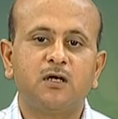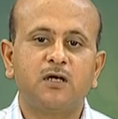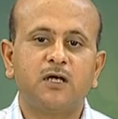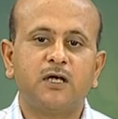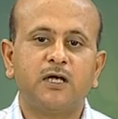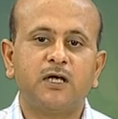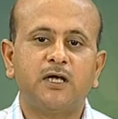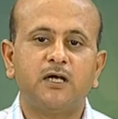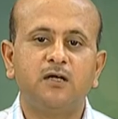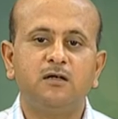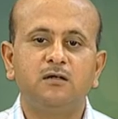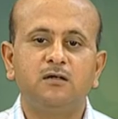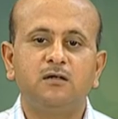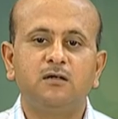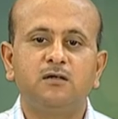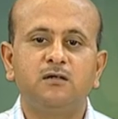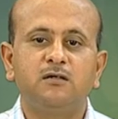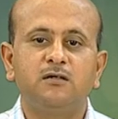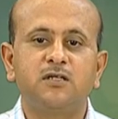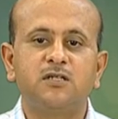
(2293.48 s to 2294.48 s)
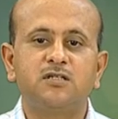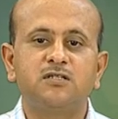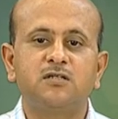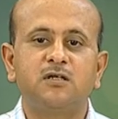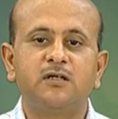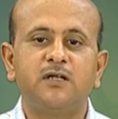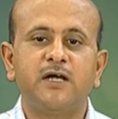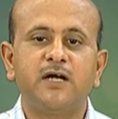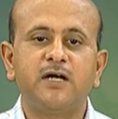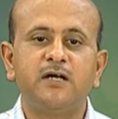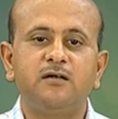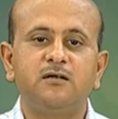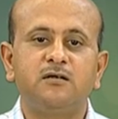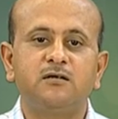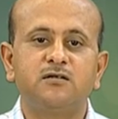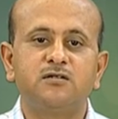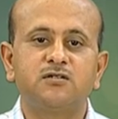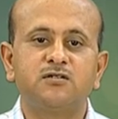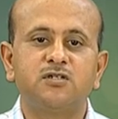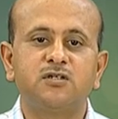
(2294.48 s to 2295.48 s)
and there is a lead
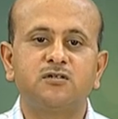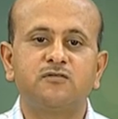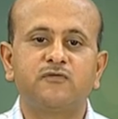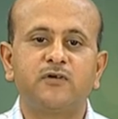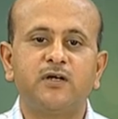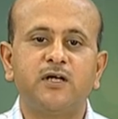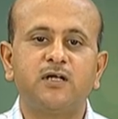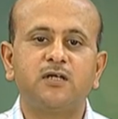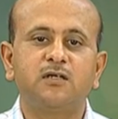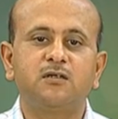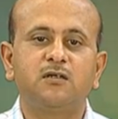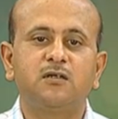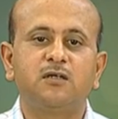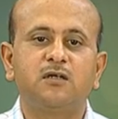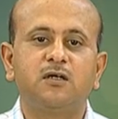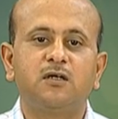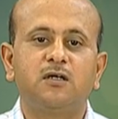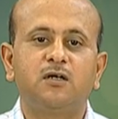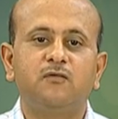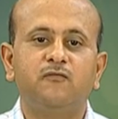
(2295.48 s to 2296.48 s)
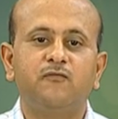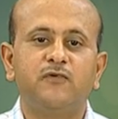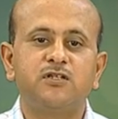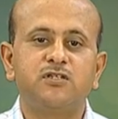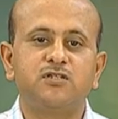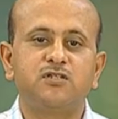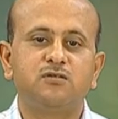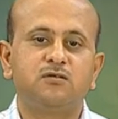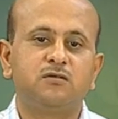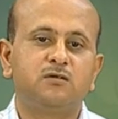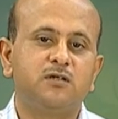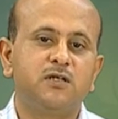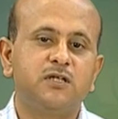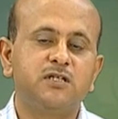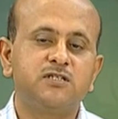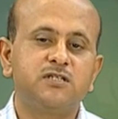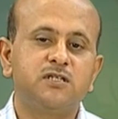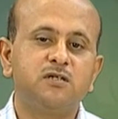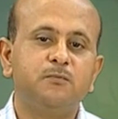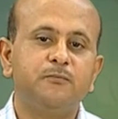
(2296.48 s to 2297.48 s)
citrate which
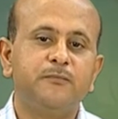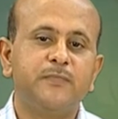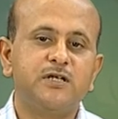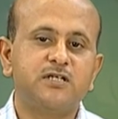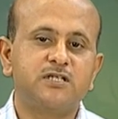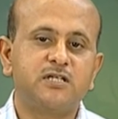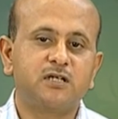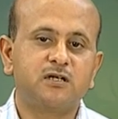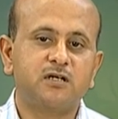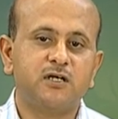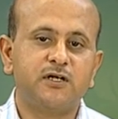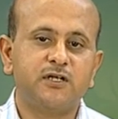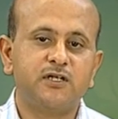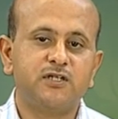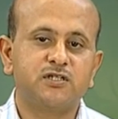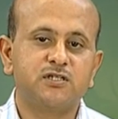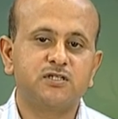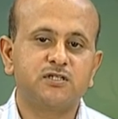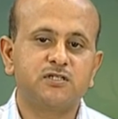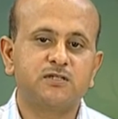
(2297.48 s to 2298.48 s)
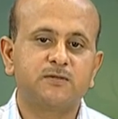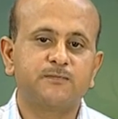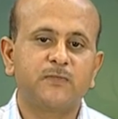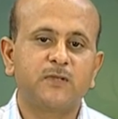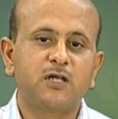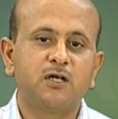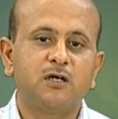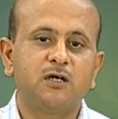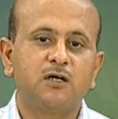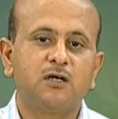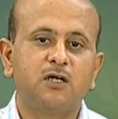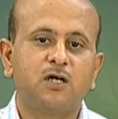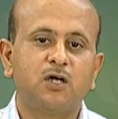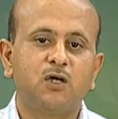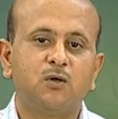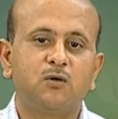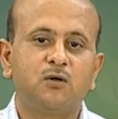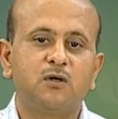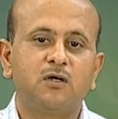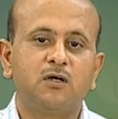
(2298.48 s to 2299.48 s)
is in basic conditions.
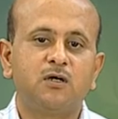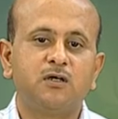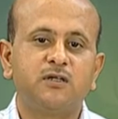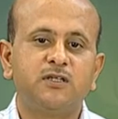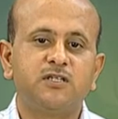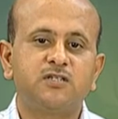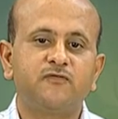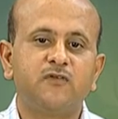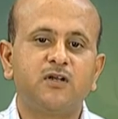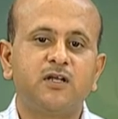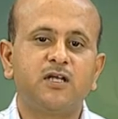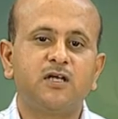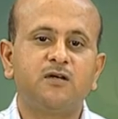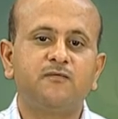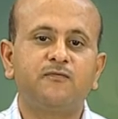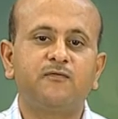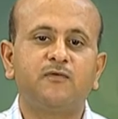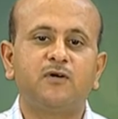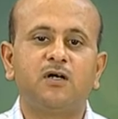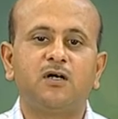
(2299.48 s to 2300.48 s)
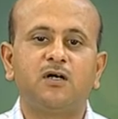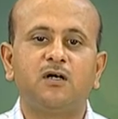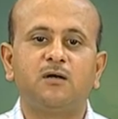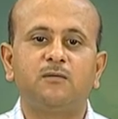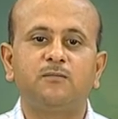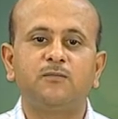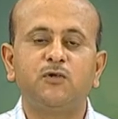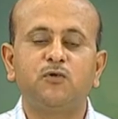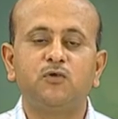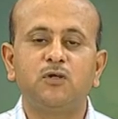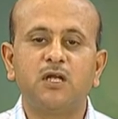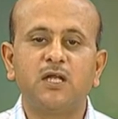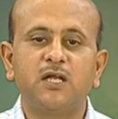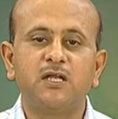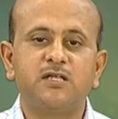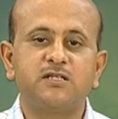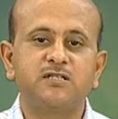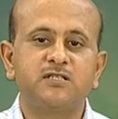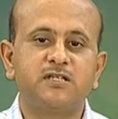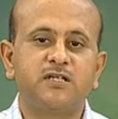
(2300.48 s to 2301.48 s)
Now, this will give uh, uranyl
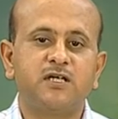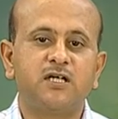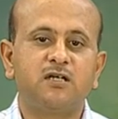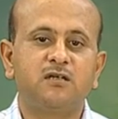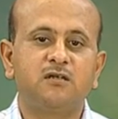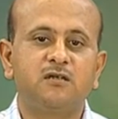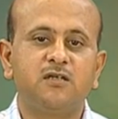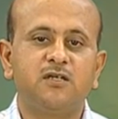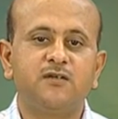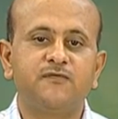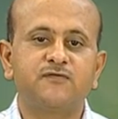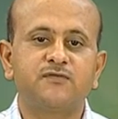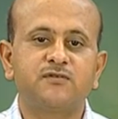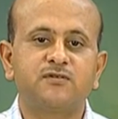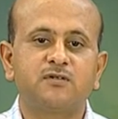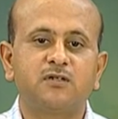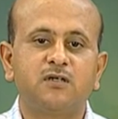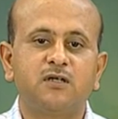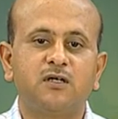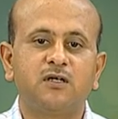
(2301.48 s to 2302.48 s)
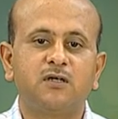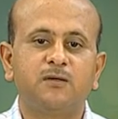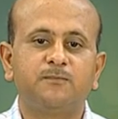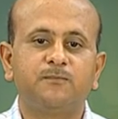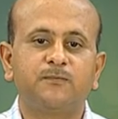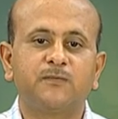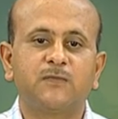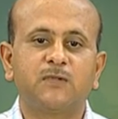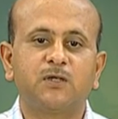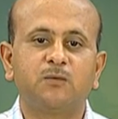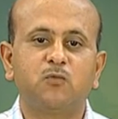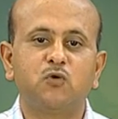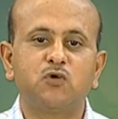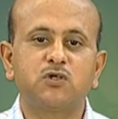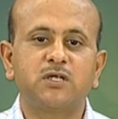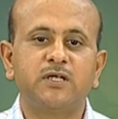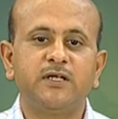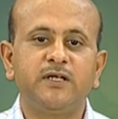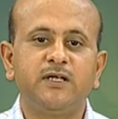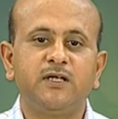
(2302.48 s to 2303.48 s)
acetate gives uh,
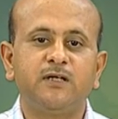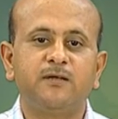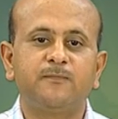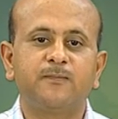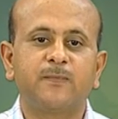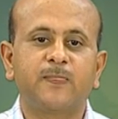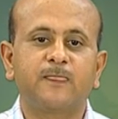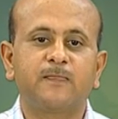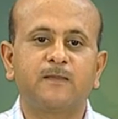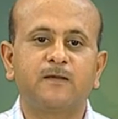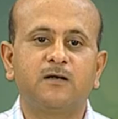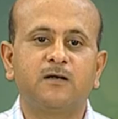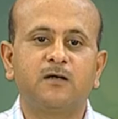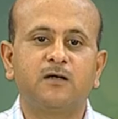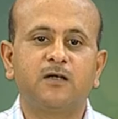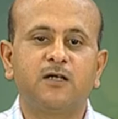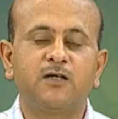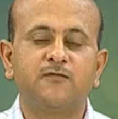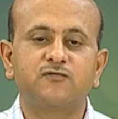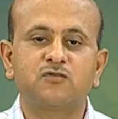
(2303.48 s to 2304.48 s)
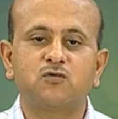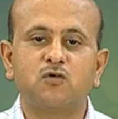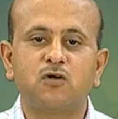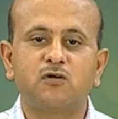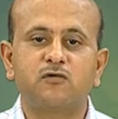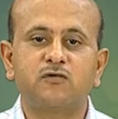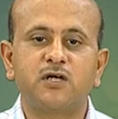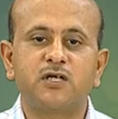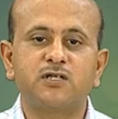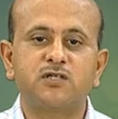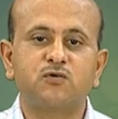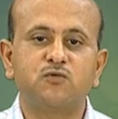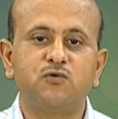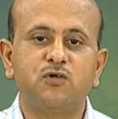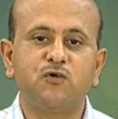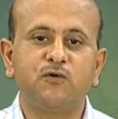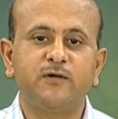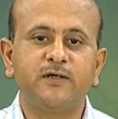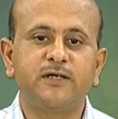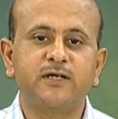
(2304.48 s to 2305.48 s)
mostly uh, gives contrast to
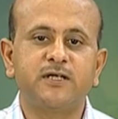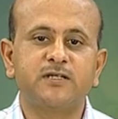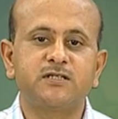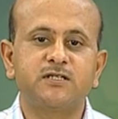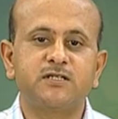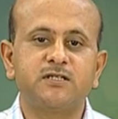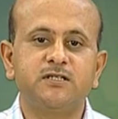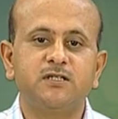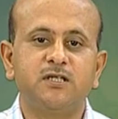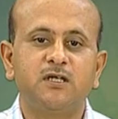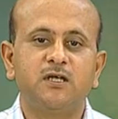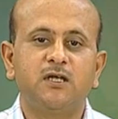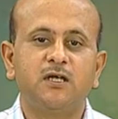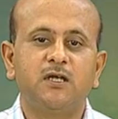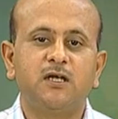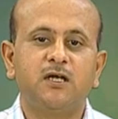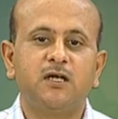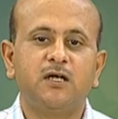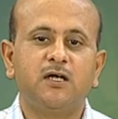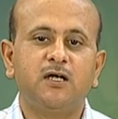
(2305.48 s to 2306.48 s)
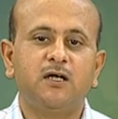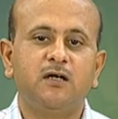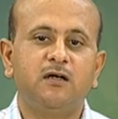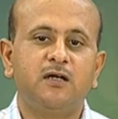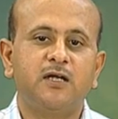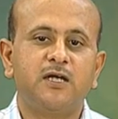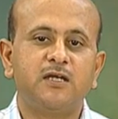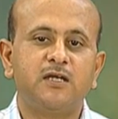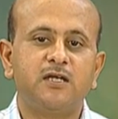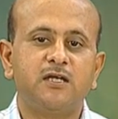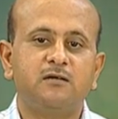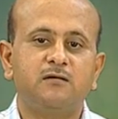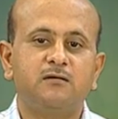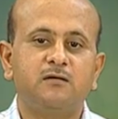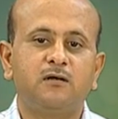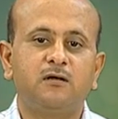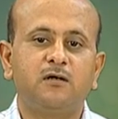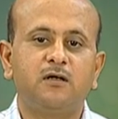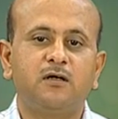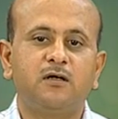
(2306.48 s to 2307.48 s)
nucleic acid and lead
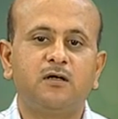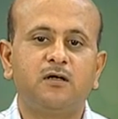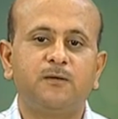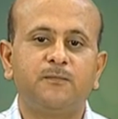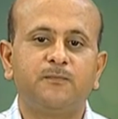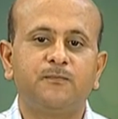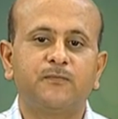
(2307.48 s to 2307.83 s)
uh,